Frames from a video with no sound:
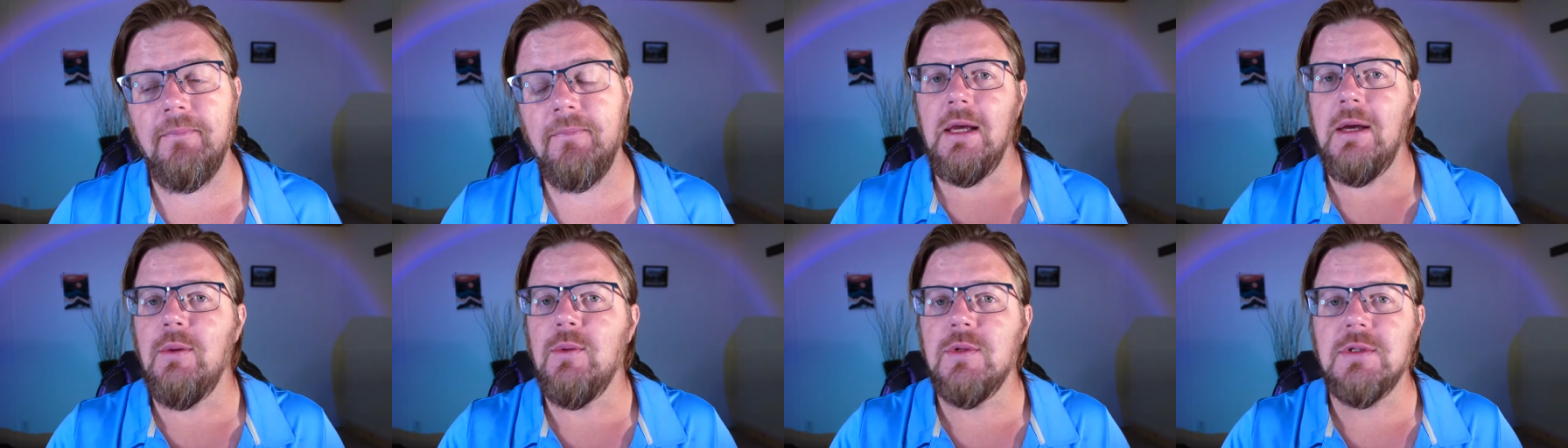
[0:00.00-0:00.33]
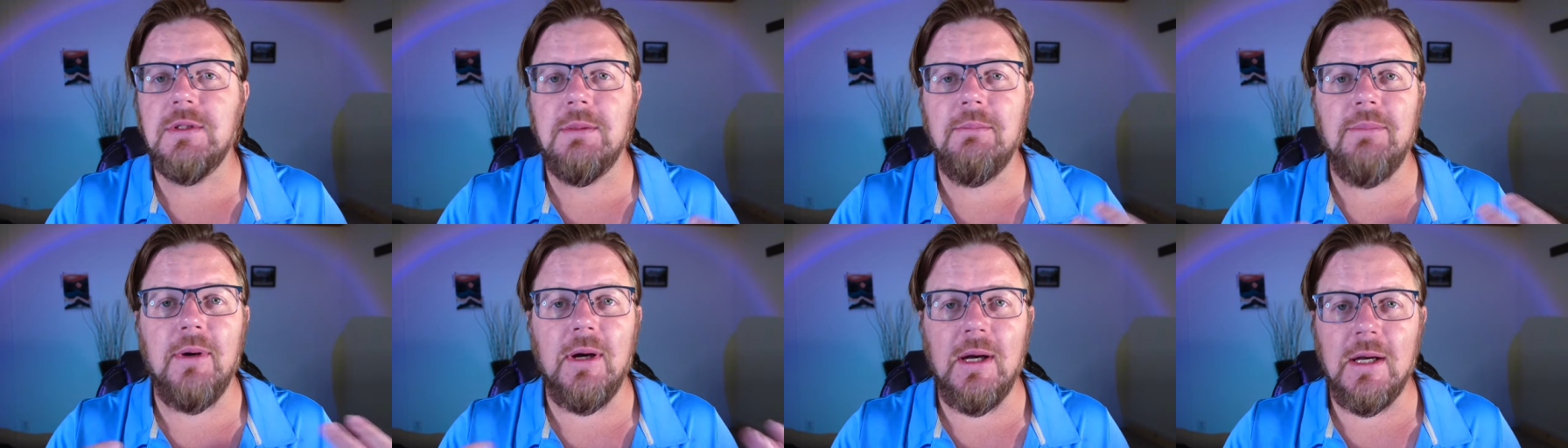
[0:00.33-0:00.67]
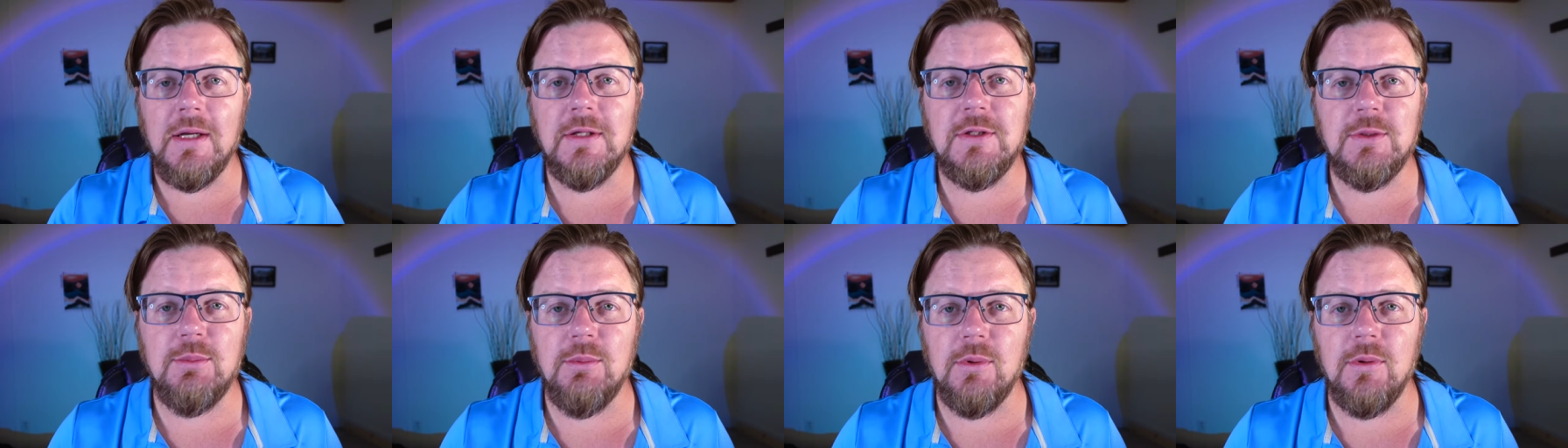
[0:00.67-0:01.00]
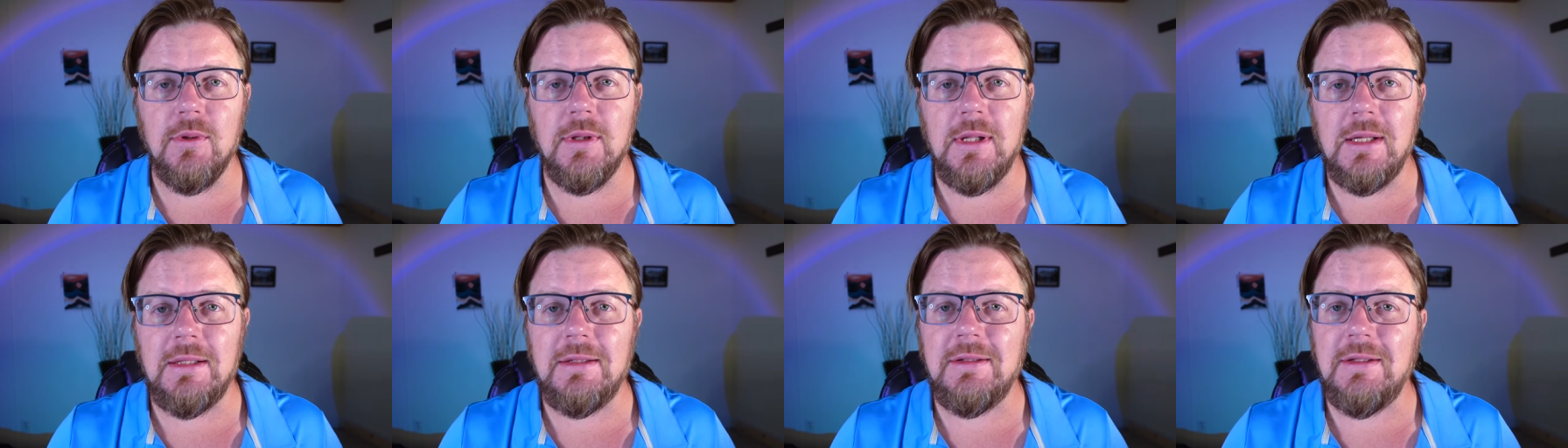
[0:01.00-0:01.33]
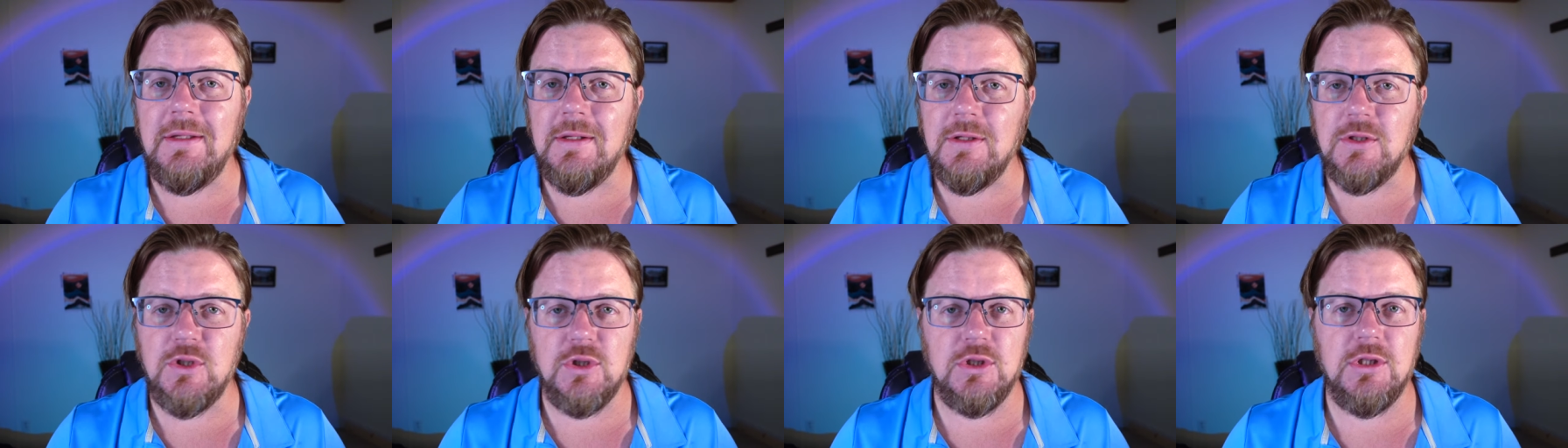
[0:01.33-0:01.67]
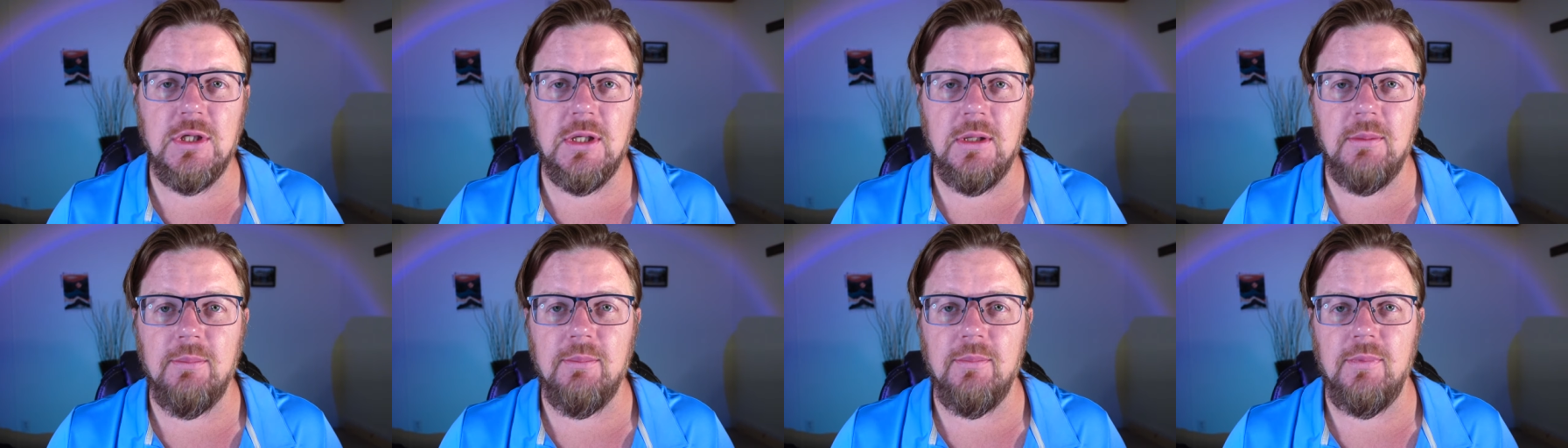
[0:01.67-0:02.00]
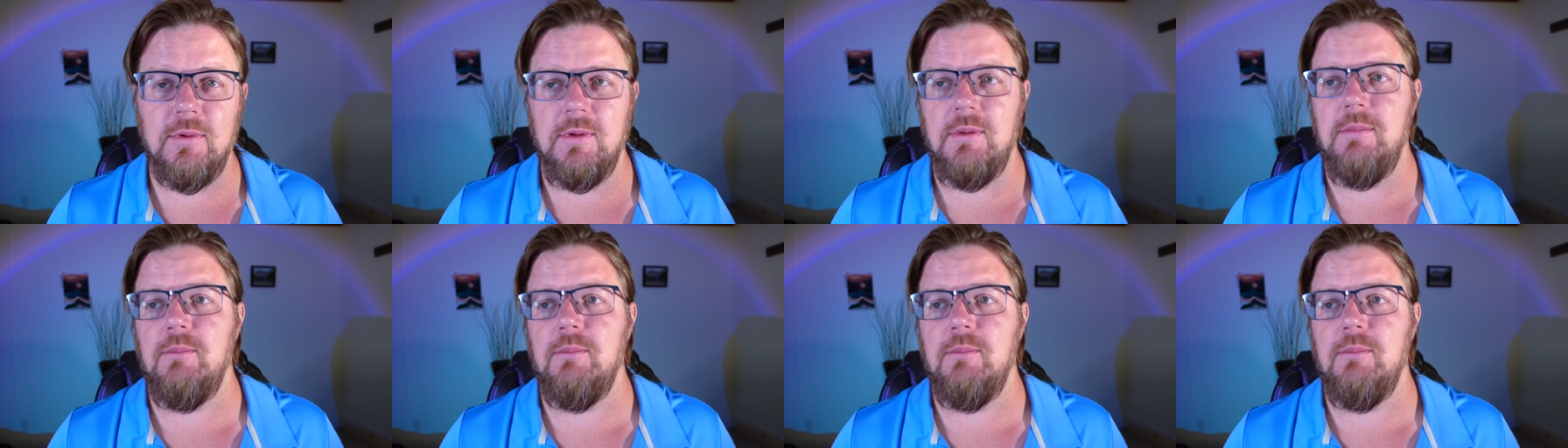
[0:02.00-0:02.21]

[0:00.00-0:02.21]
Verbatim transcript: It was impossible that this ship,